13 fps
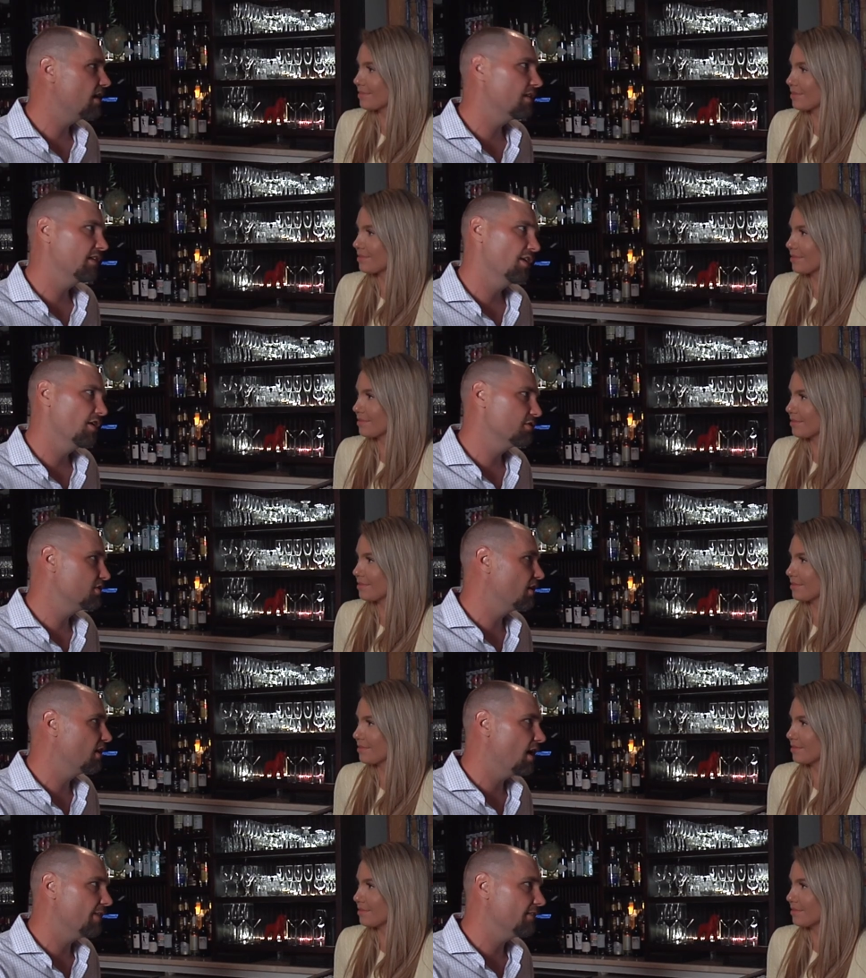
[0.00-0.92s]
Speaker 1: out of the
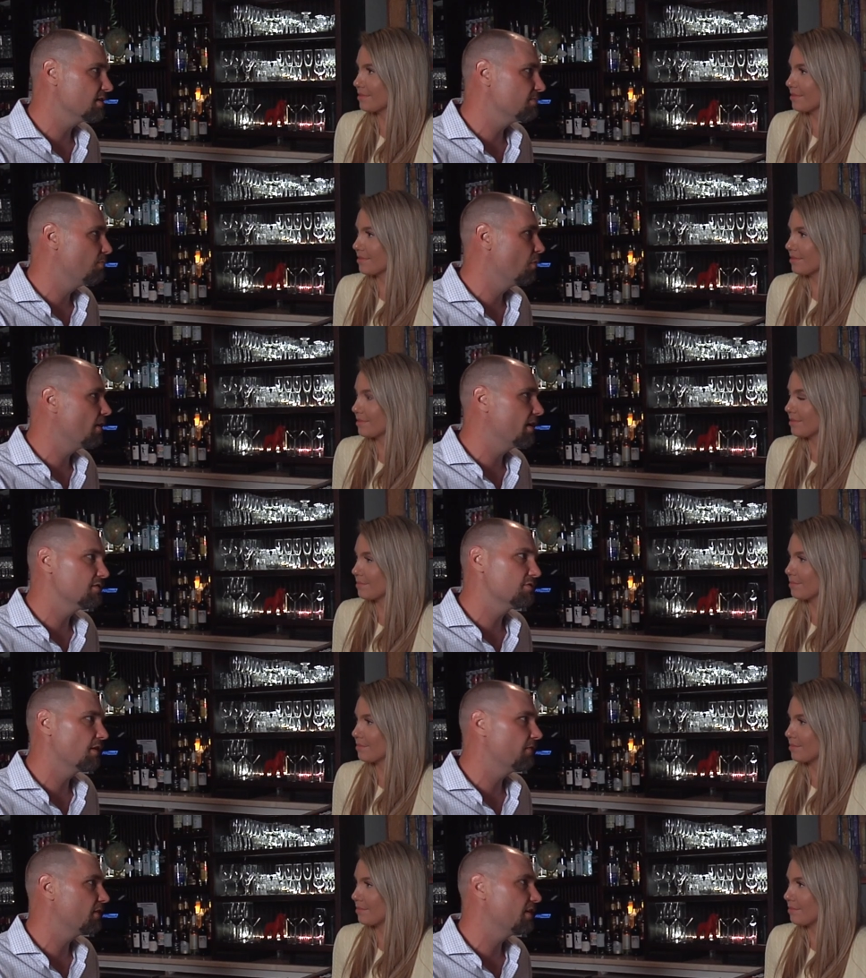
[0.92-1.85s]
ocean, caught this morning,
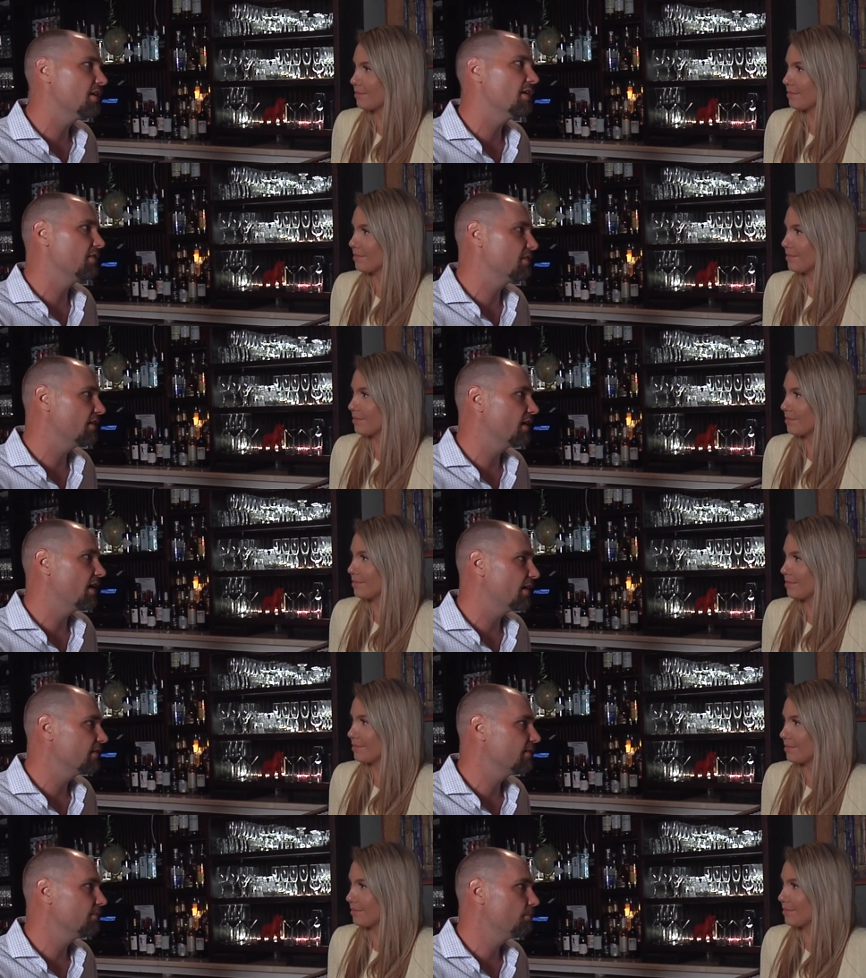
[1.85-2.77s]
served for dinner tonight.